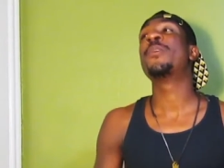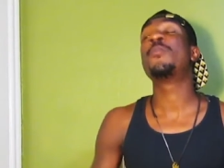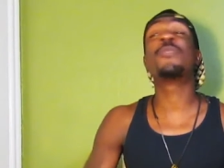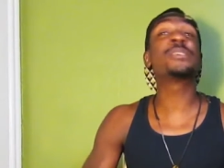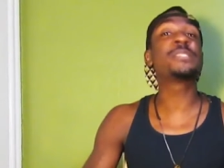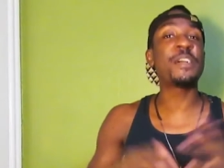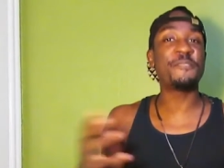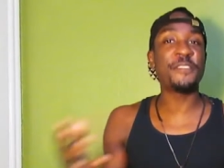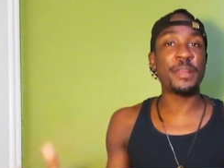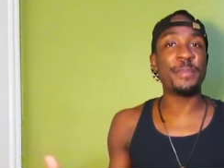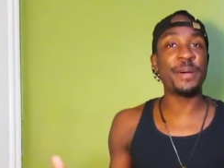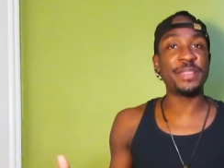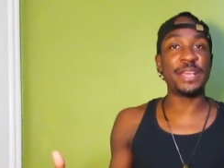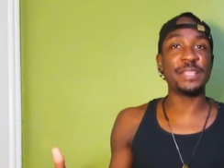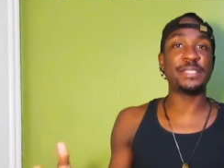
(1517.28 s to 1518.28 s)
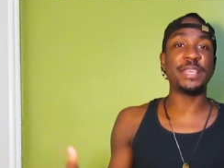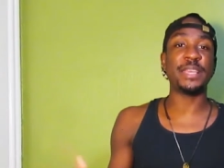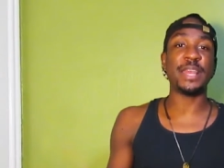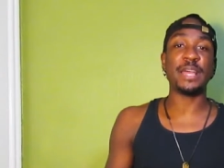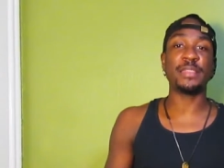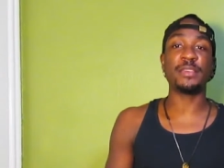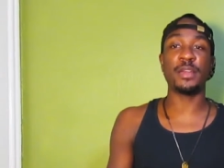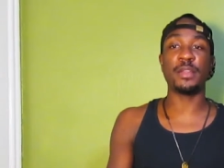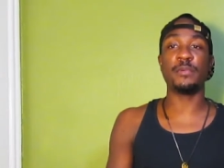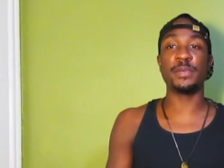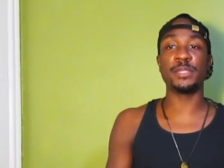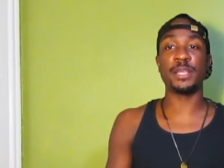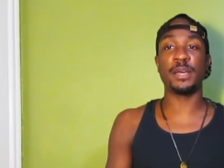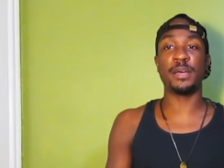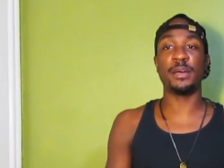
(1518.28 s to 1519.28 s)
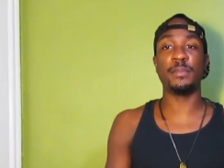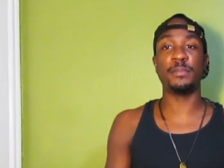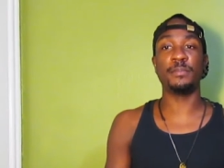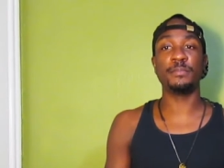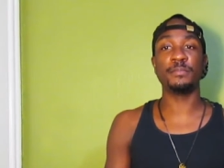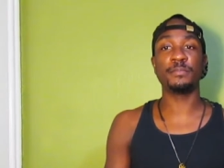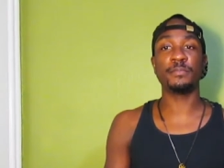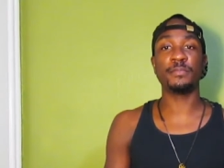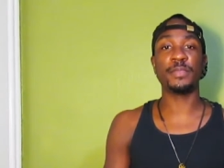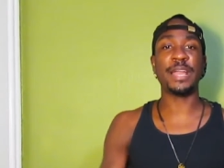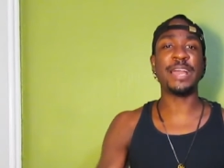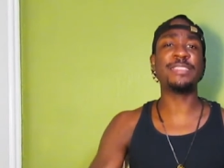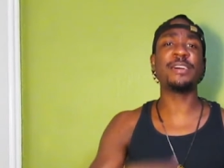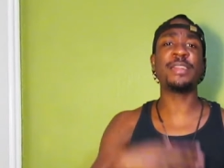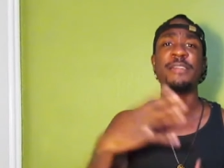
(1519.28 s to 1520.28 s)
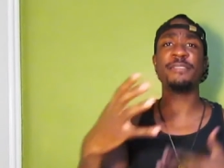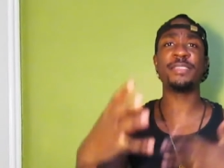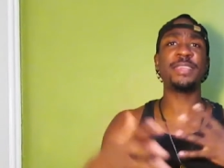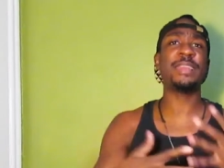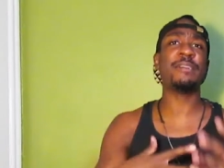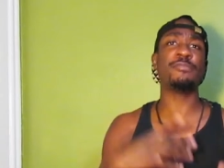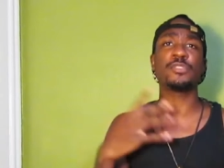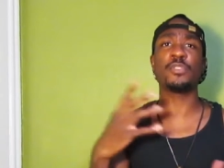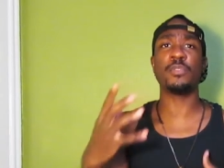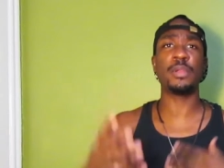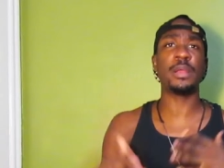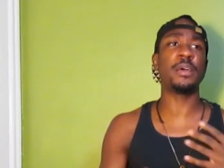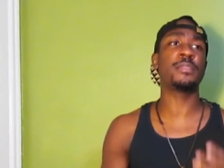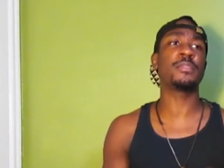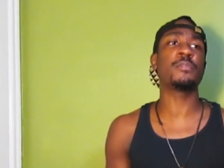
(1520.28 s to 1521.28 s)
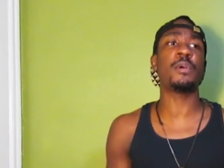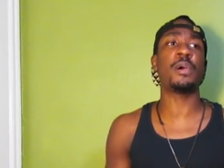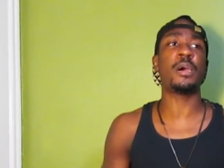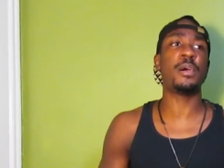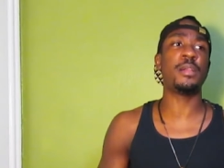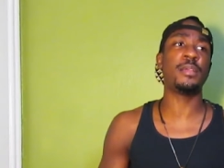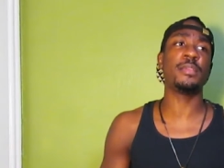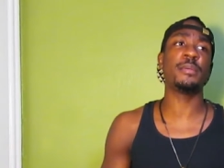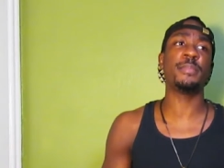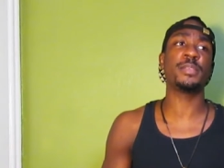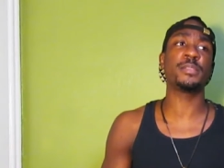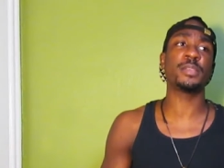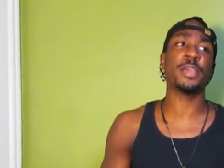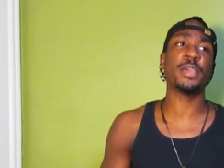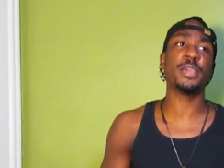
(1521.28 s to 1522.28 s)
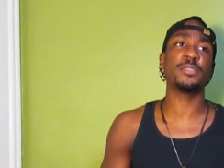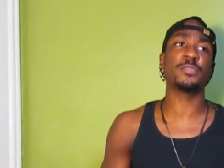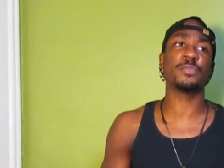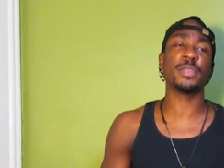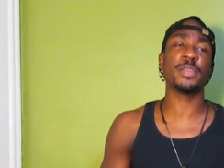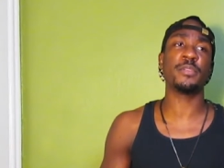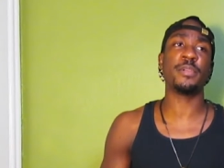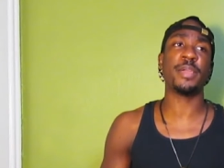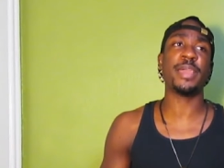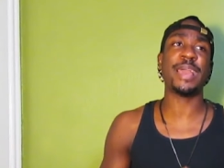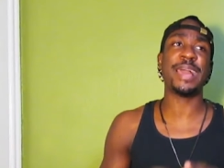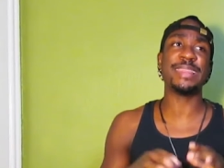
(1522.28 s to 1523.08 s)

What did y'all feel about that scene? I thought it was I thought everything that was going on throughout all of them is really great.